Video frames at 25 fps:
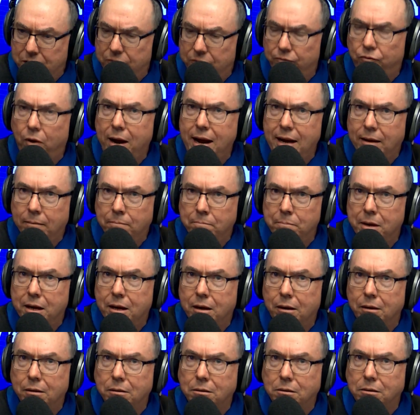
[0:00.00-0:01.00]
freedom
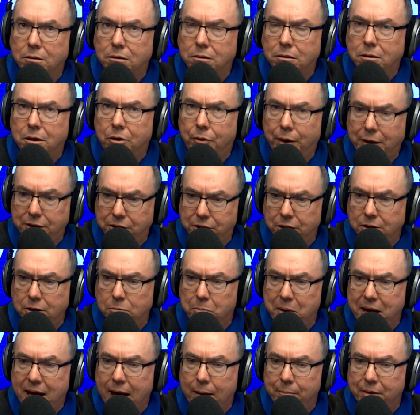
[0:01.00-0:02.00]
because Christians
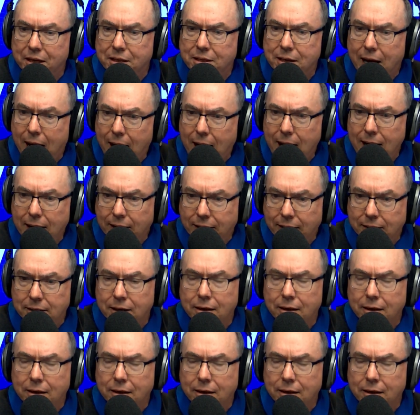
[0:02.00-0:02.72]
become a target.